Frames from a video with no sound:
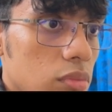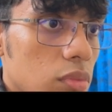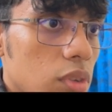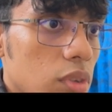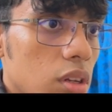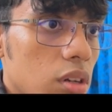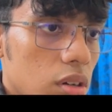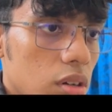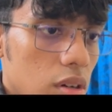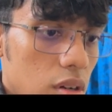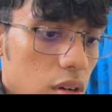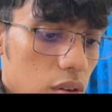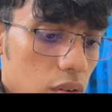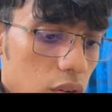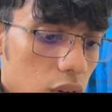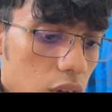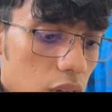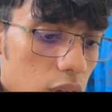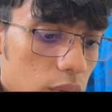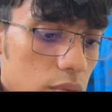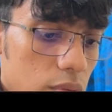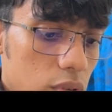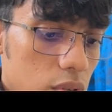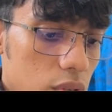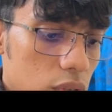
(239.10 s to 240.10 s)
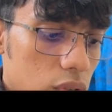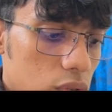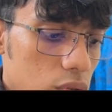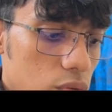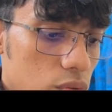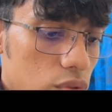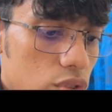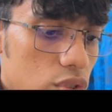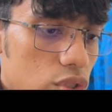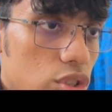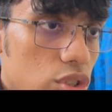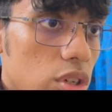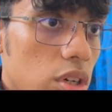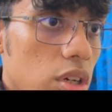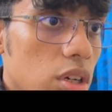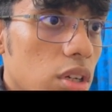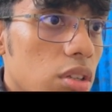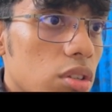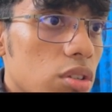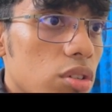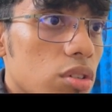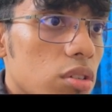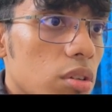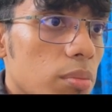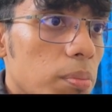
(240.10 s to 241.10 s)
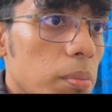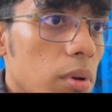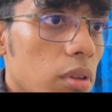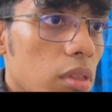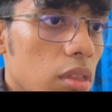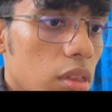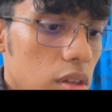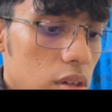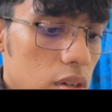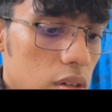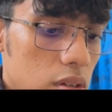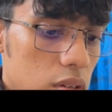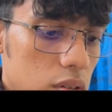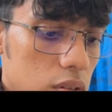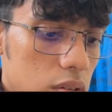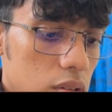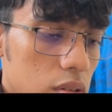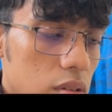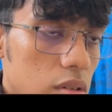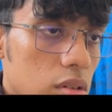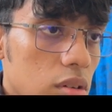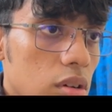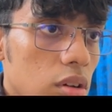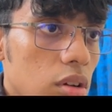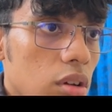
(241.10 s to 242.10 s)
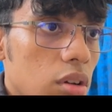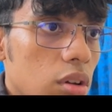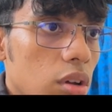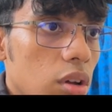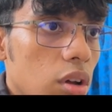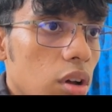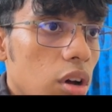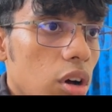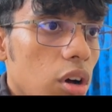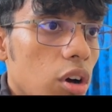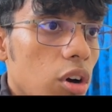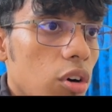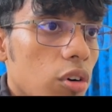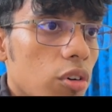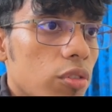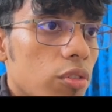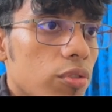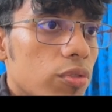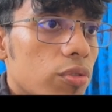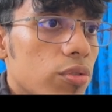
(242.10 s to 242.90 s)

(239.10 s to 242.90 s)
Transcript: Now I'm going to change the position of